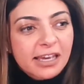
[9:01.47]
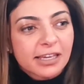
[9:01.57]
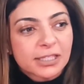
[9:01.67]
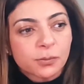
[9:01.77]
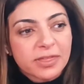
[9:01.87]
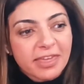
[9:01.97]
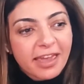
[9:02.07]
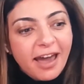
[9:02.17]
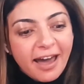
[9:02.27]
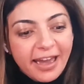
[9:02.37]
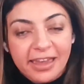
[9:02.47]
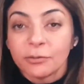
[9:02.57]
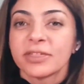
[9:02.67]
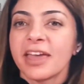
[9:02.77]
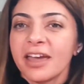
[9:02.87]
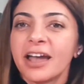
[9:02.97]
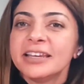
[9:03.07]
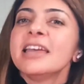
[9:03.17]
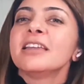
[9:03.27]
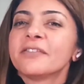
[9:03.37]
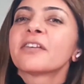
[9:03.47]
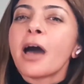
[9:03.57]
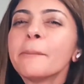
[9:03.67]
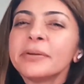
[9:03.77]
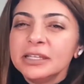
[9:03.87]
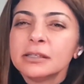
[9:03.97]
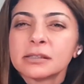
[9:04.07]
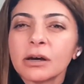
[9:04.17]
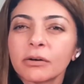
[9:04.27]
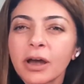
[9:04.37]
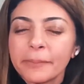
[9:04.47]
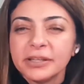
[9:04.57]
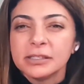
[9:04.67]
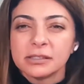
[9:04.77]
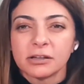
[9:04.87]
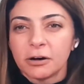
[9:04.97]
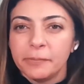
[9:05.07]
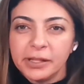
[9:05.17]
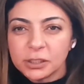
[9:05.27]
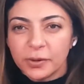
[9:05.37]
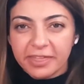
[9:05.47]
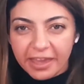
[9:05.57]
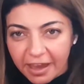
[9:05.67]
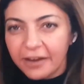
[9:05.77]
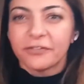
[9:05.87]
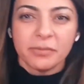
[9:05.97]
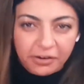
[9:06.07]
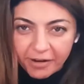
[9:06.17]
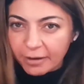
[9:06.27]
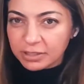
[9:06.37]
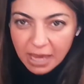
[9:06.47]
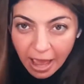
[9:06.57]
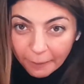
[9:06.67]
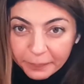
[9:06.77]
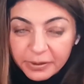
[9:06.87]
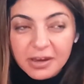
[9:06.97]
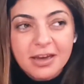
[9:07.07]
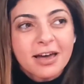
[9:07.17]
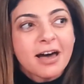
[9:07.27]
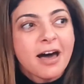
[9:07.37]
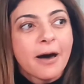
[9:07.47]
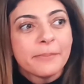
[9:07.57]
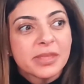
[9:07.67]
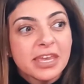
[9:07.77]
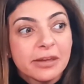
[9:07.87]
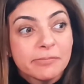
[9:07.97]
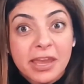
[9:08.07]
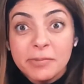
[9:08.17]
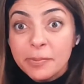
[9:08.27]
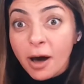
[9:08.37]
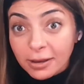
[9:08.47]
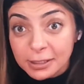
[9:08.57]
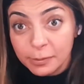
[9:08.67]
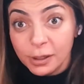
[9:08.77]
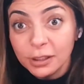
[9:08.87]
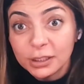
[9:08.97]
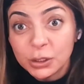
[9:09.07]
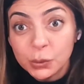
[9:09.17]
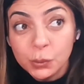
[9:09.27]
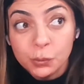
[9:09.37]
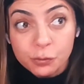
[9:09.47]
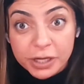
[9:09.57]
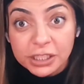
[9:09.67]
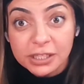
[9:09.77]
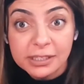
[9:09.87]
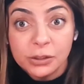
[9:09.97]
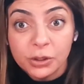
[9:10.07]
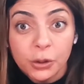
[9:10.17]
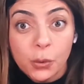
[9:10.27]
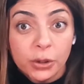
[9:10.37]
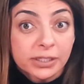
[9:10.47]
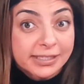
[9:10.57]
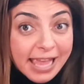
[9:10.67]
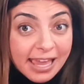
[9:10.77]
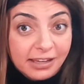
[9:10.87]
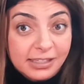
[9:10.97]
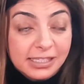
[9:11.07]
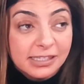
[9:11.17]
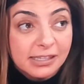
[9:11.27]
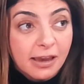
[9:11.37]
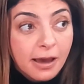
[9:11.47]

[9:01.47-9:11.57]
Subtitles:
is with AI and with AI native companies, so companies that are built with AI from the ground up, it may be possible to reach this unicorn status